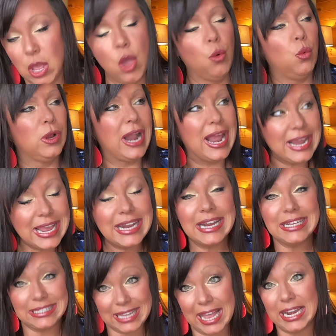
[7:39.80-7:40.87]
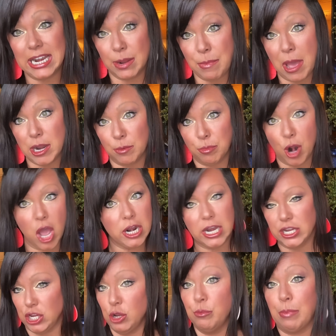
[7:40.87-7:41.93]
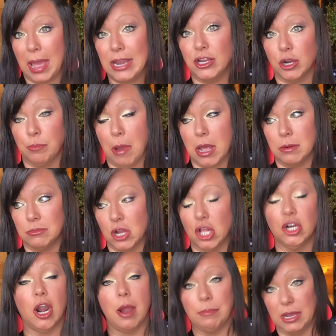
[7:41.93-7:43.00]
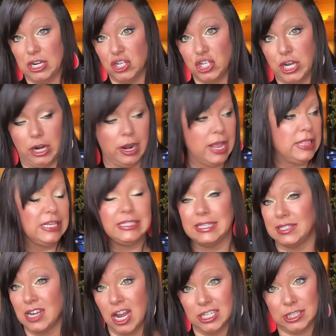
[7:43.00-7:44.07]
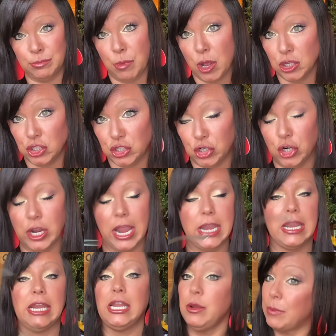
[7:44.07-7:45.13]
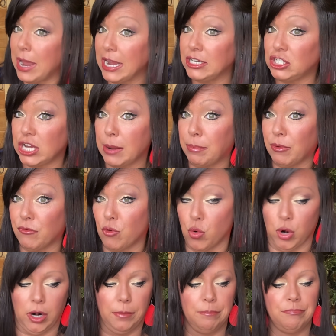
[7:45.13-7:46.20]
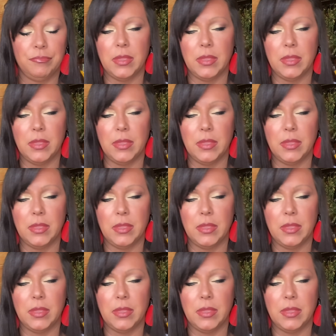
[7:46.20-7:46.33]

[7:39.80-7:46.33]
when I get excited about a product, you bet your bottom dollar I'm going to share it. And this is not sponsored in any way, shape, or form.